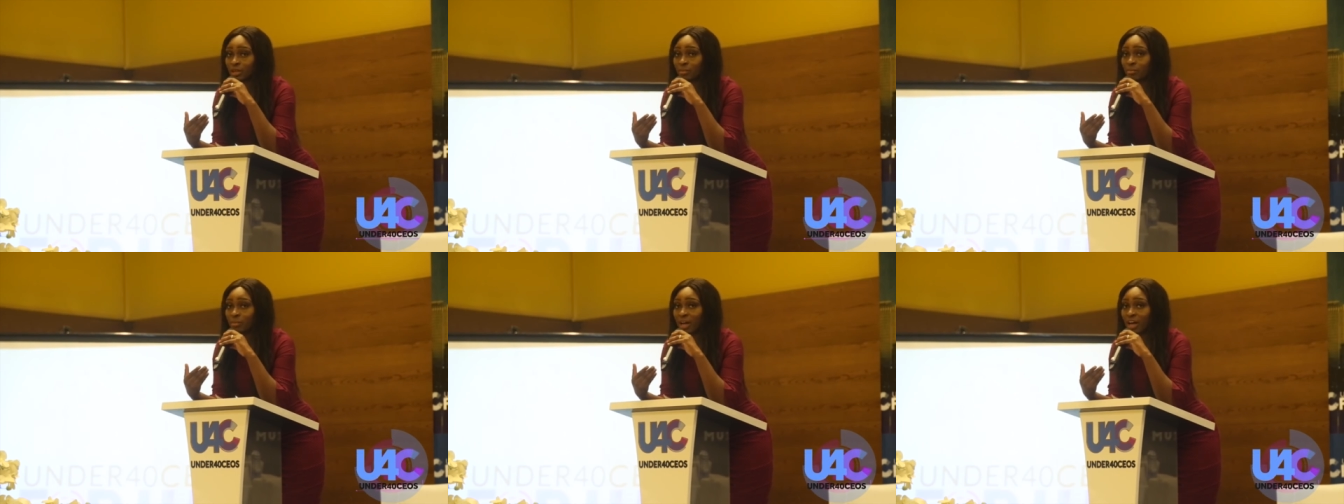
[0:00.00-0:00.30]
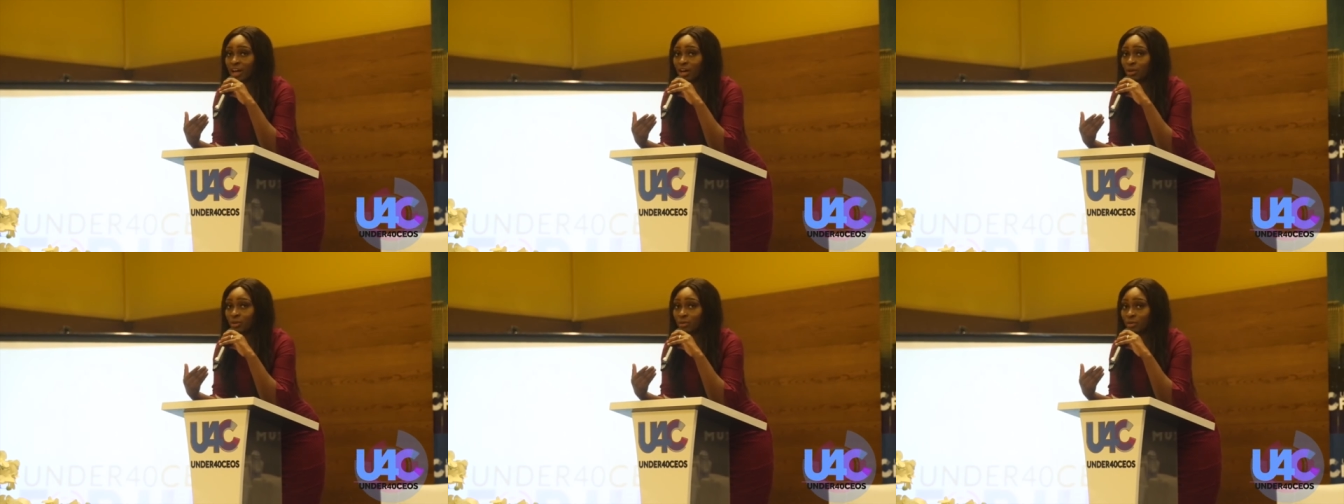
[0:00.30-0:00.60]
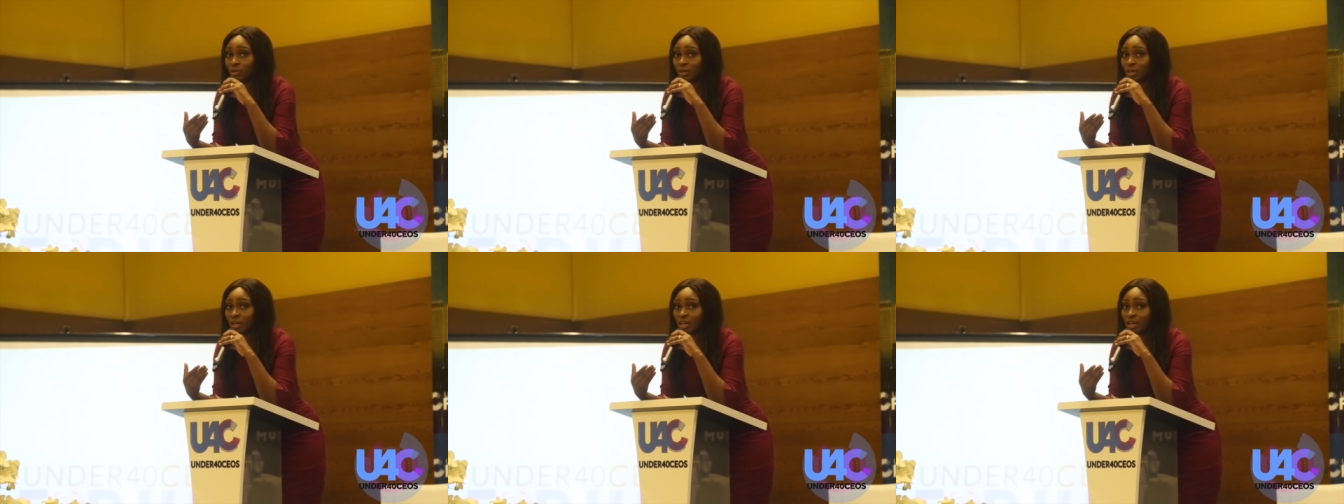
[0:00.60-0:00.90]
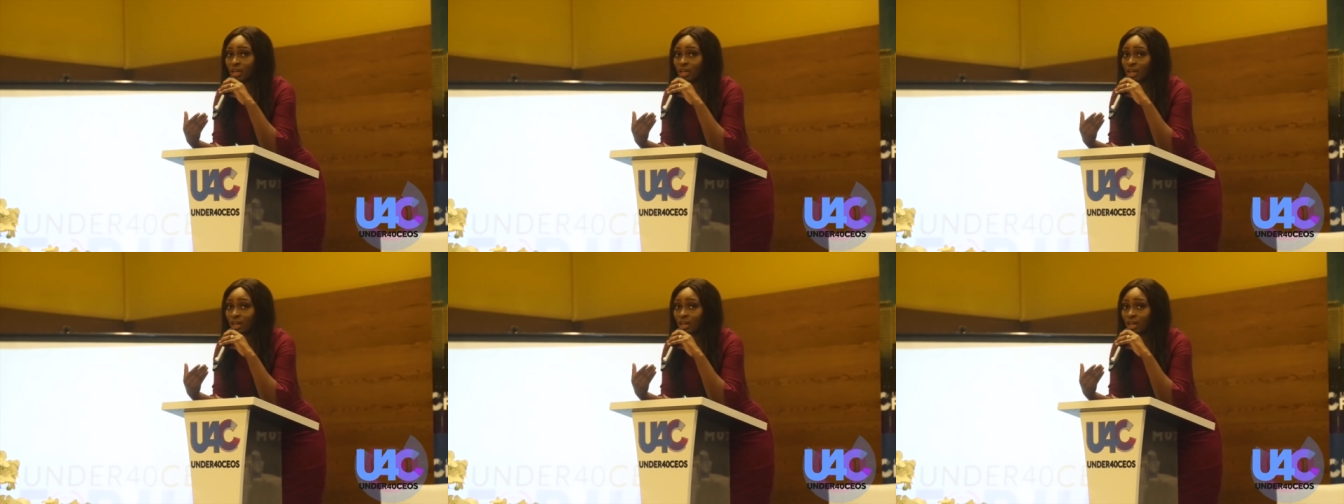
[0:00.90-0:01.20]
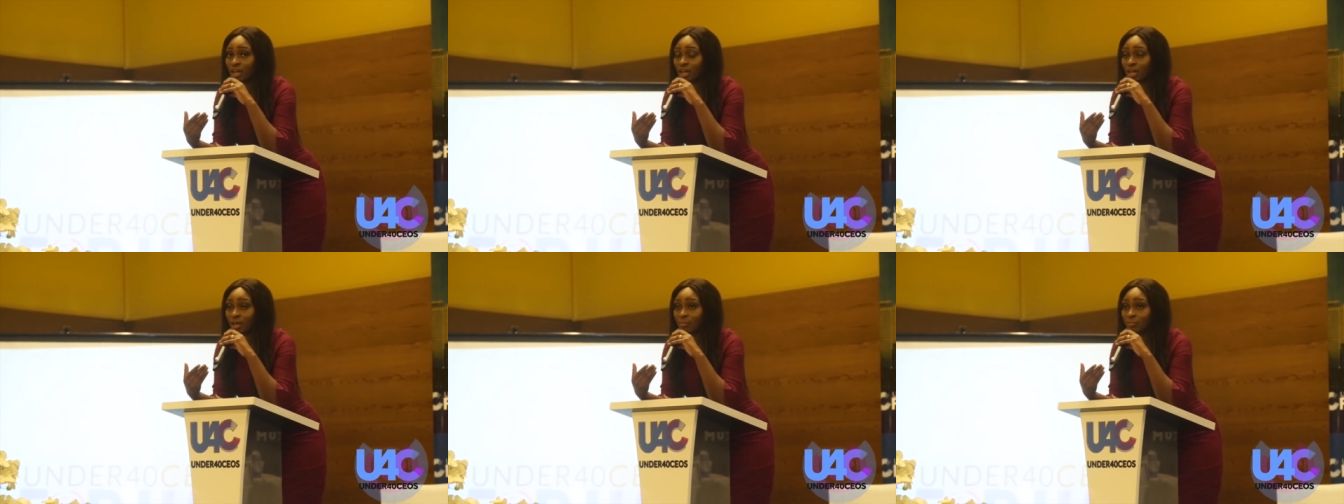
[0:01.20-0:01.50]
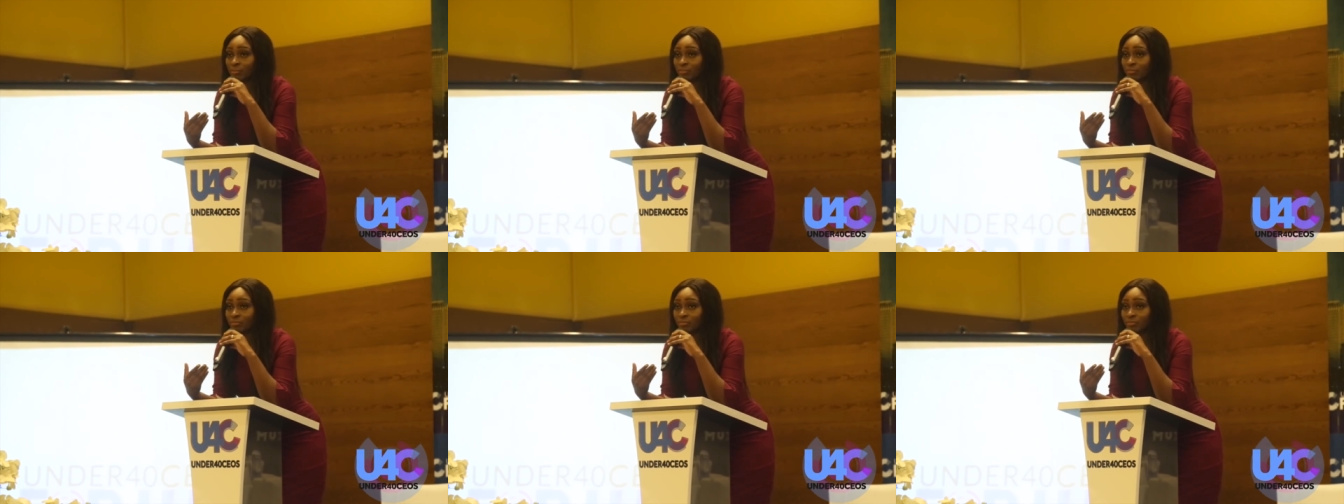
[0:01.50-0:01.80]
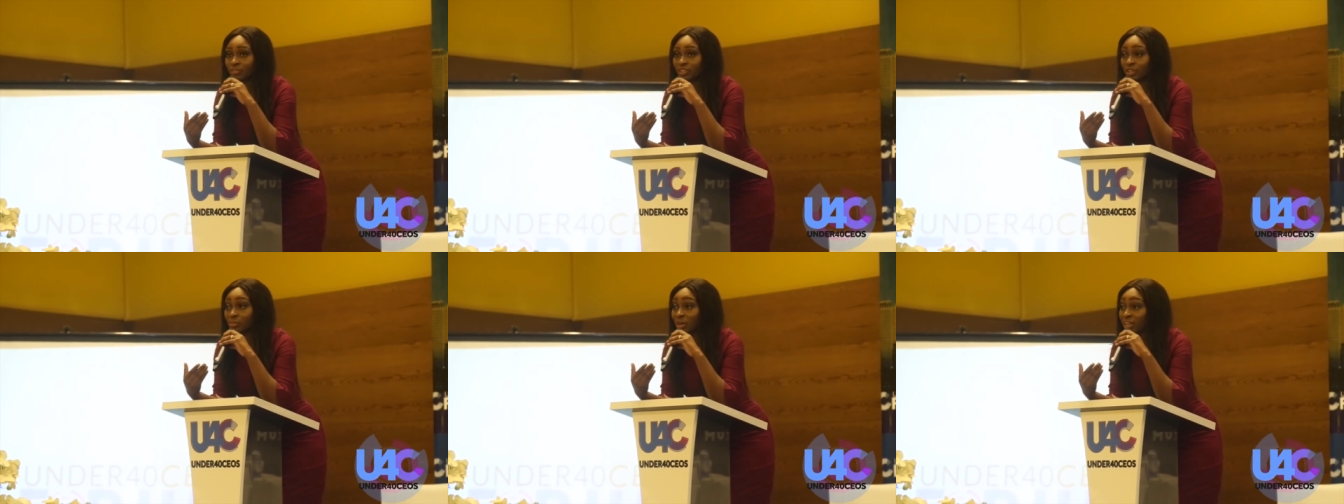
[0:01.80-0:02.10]
about,
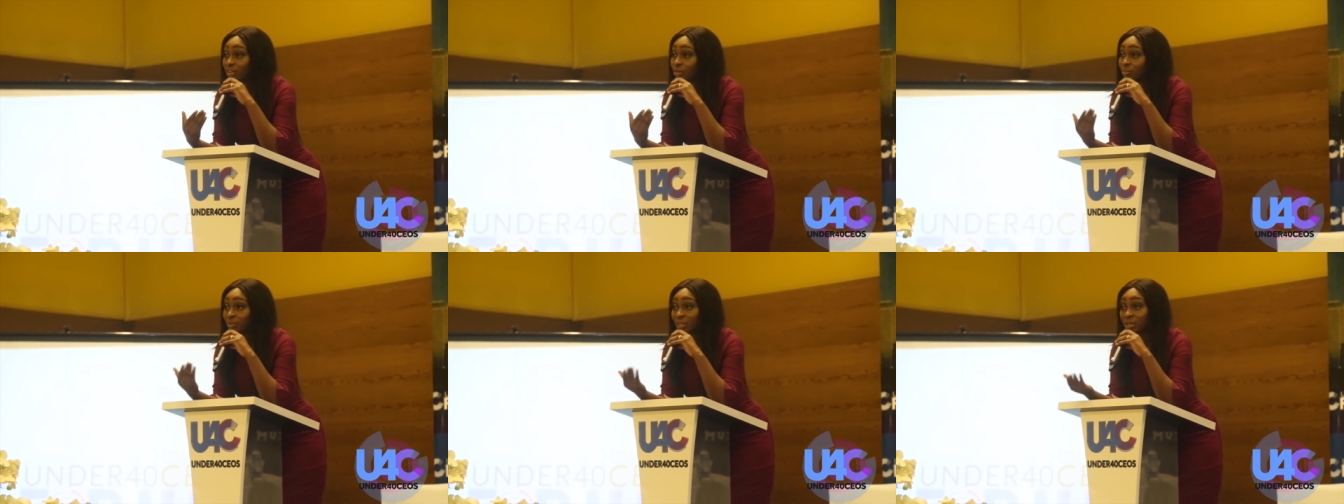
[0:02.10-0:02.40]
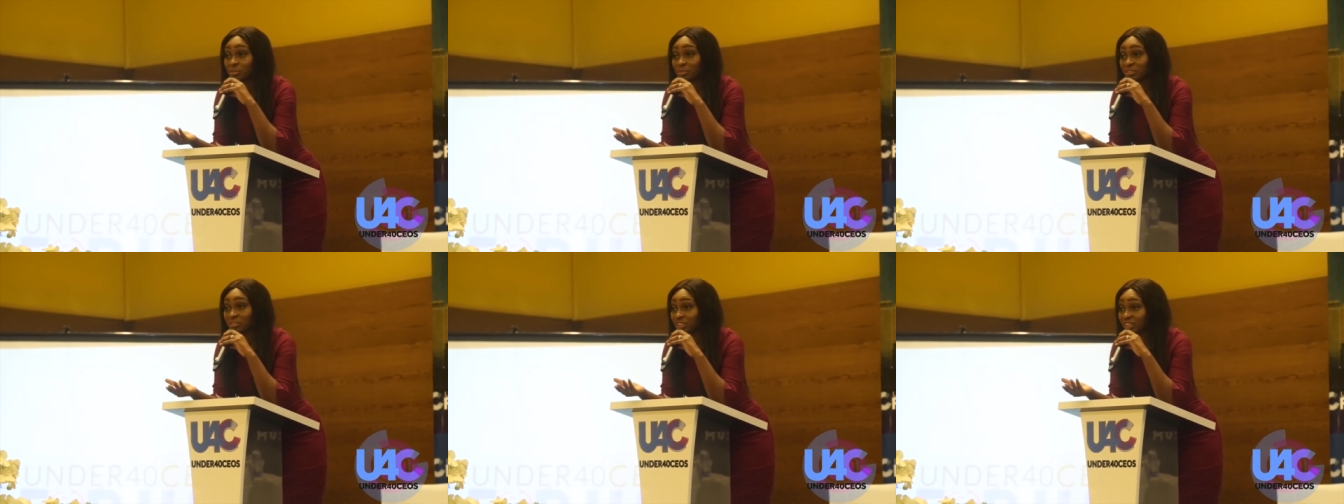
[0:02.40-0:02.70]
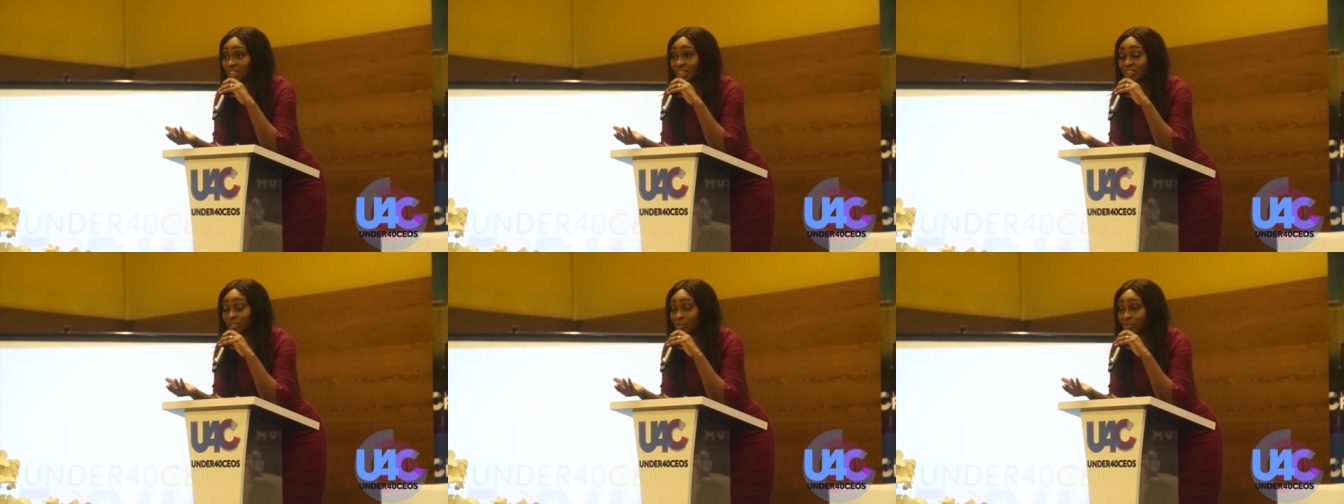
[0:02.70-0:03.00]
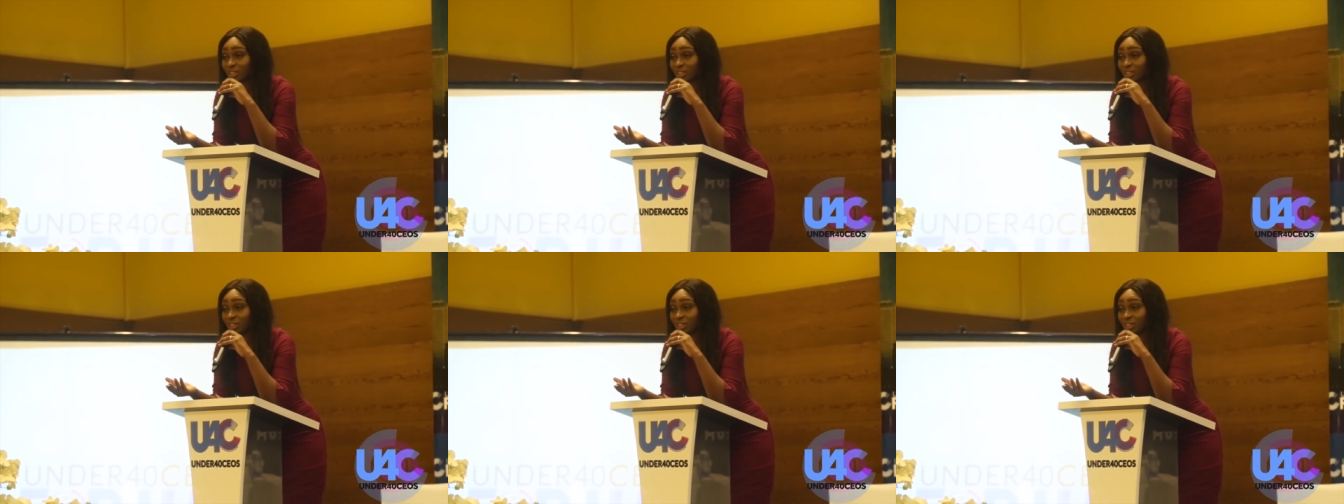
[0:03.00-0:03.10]
you might not be able to get a